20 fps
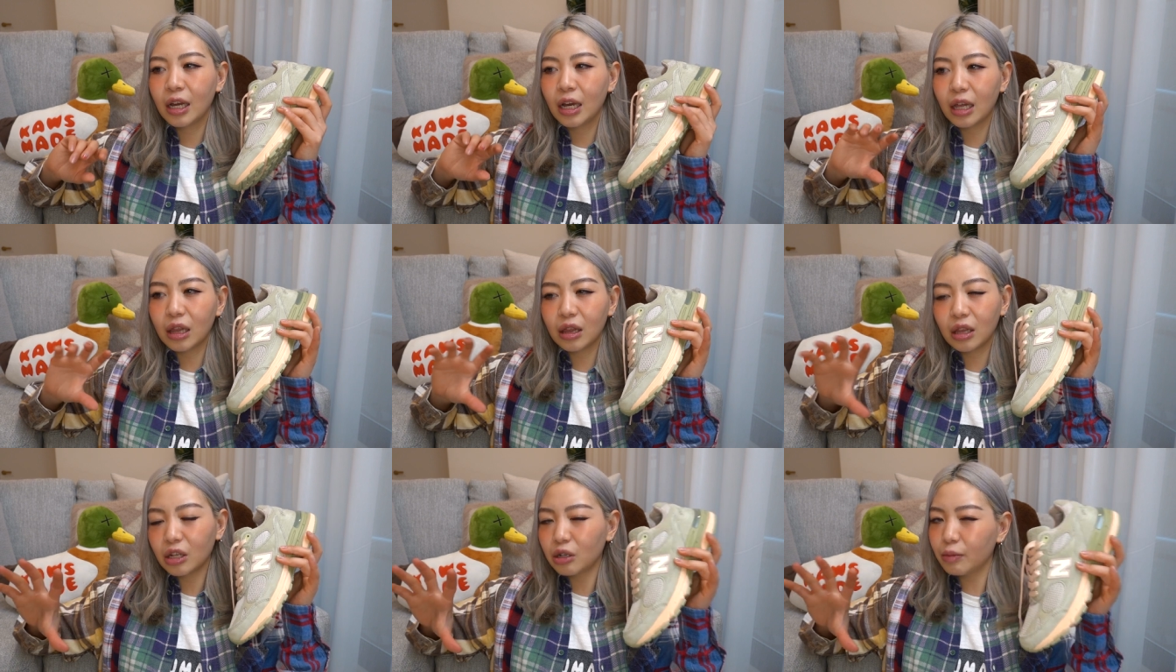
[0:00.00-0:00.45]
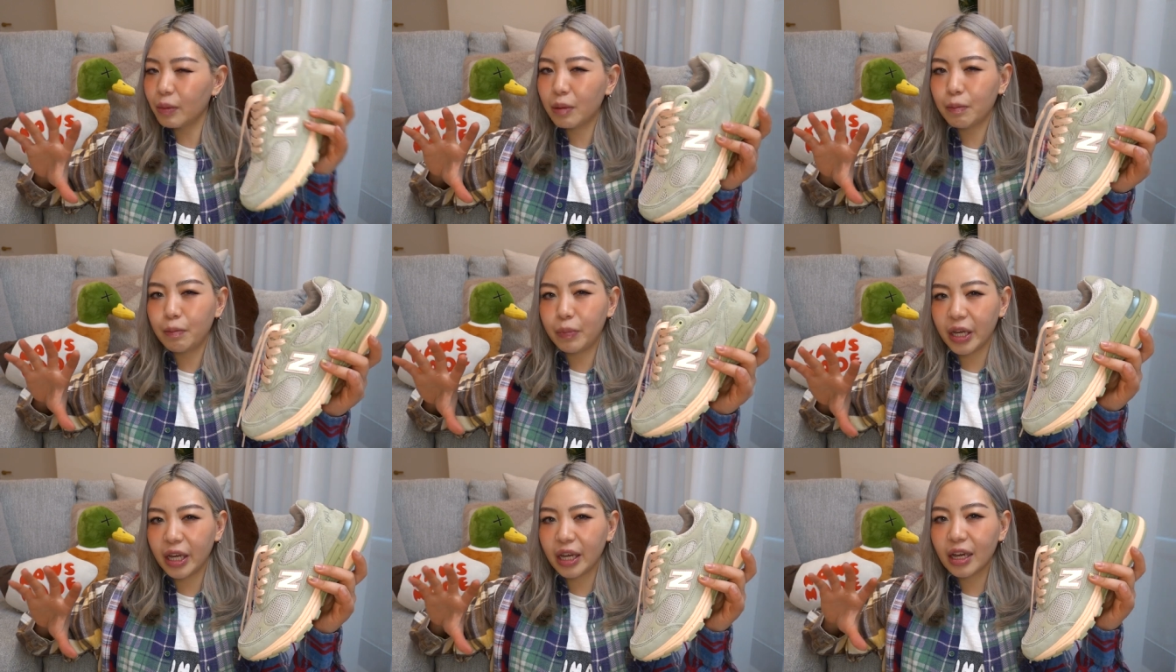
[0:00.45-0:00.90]
a little
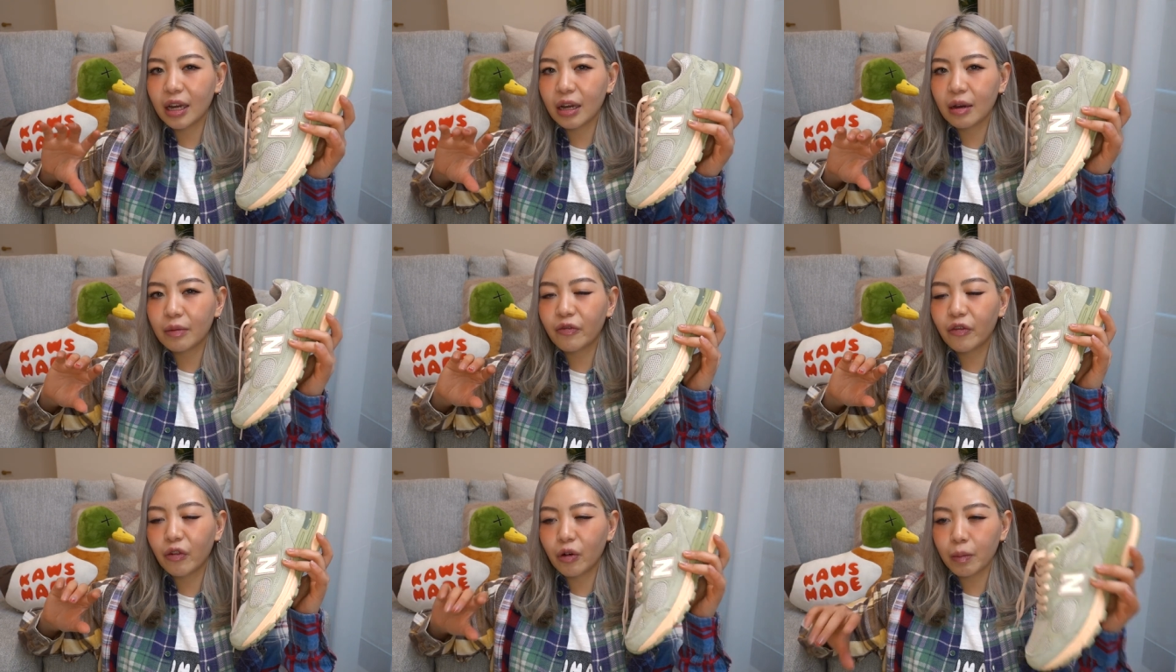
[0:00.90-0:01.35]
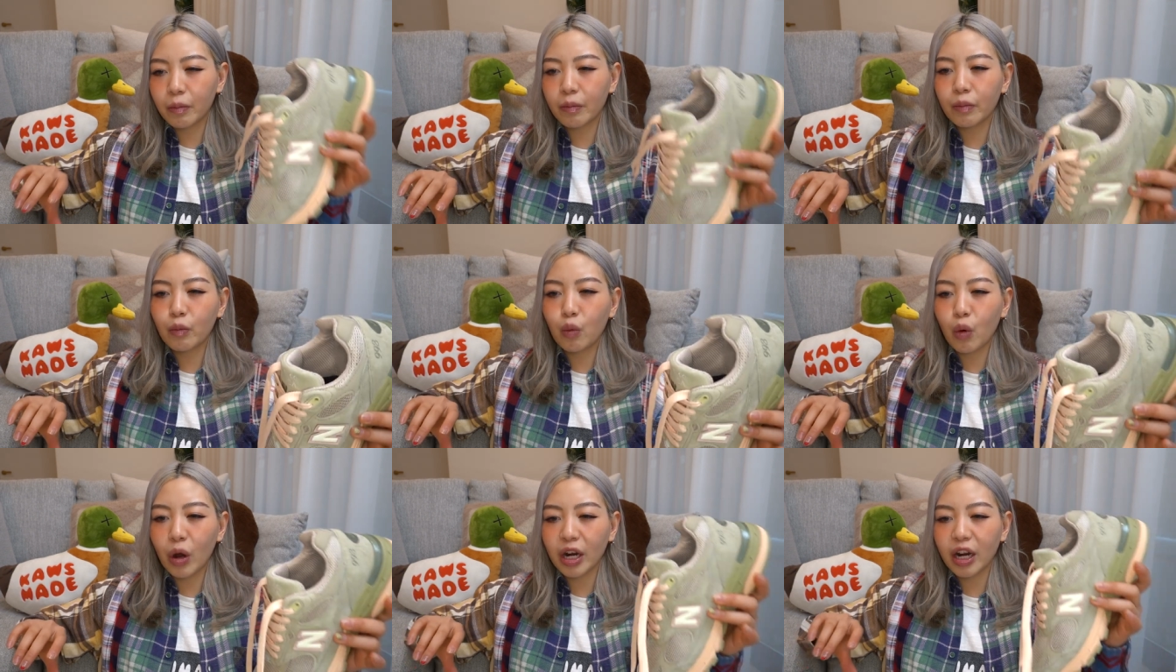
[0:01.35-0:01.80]
bit big
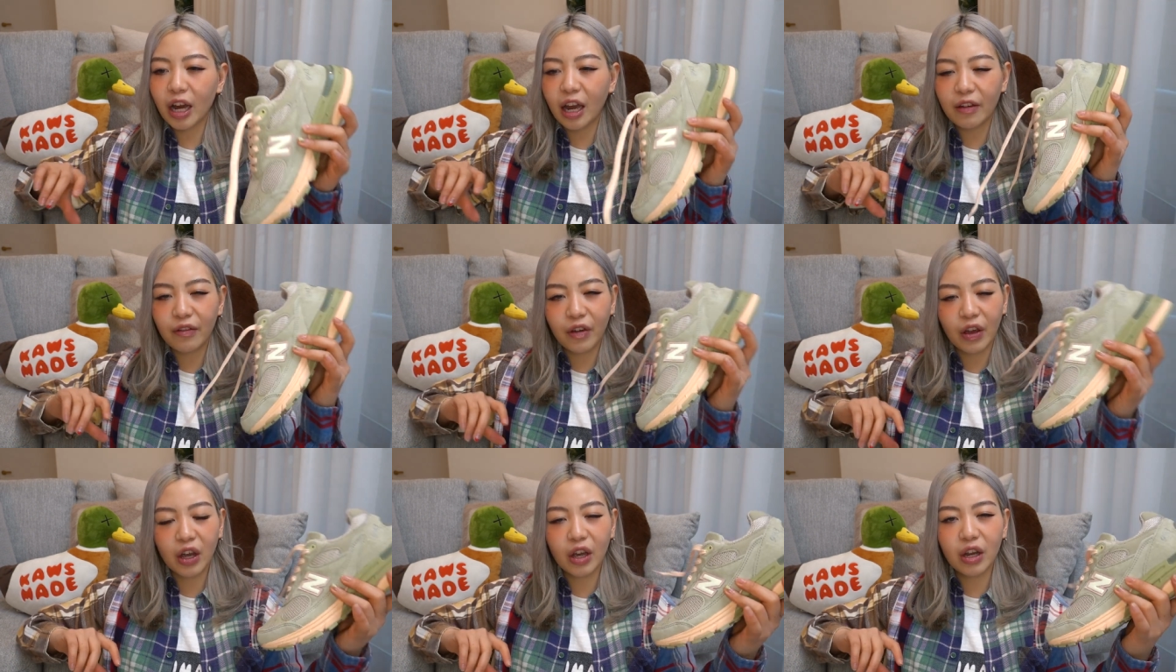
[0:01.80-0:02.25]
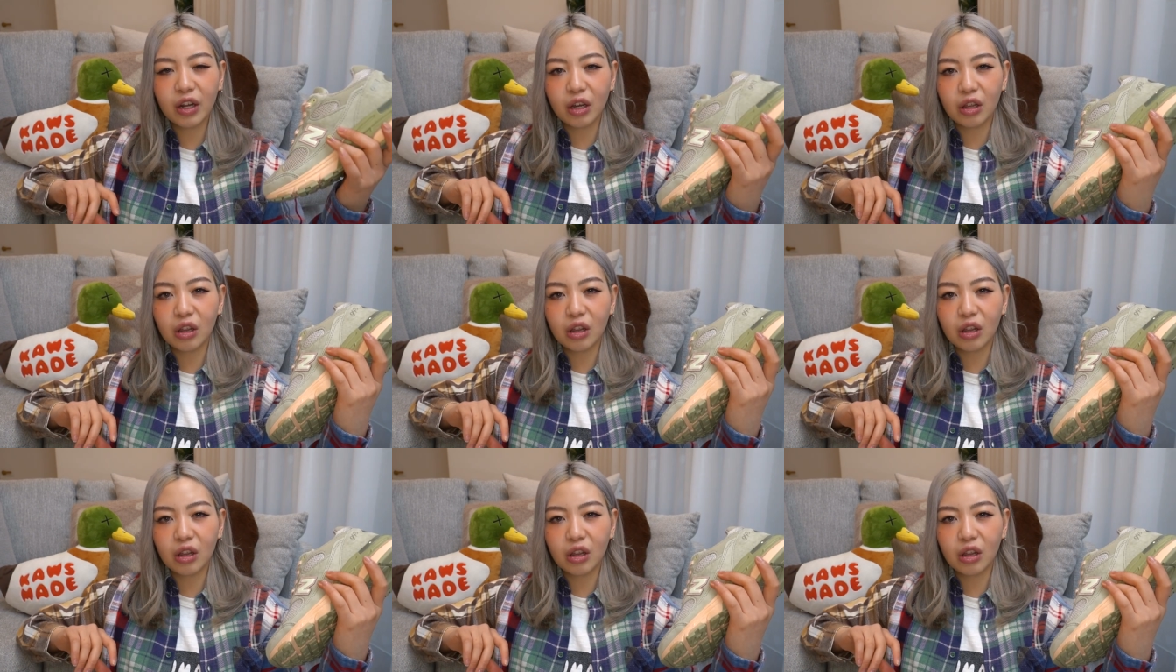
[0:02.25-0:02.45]
from what I've heard,